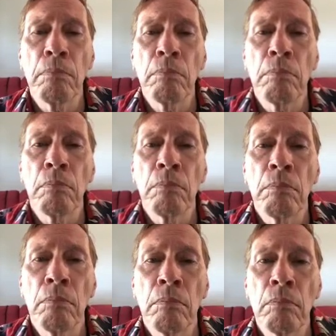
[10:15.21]

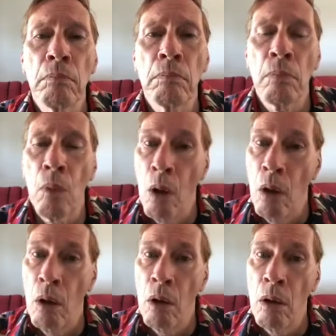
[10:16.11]

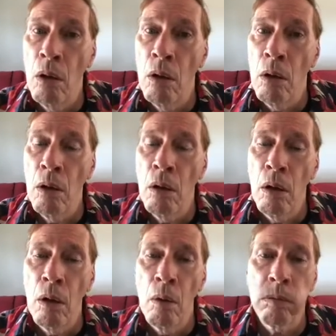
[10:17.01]

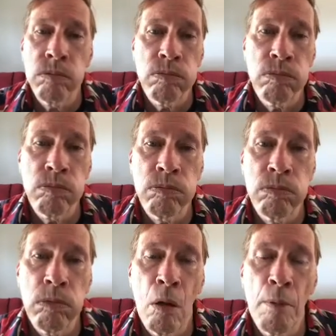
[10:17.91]

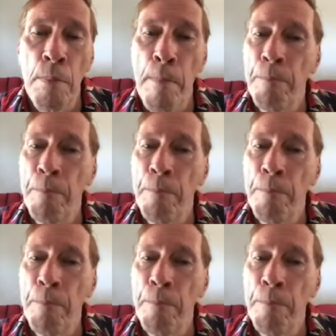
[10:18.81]
(no one is talking)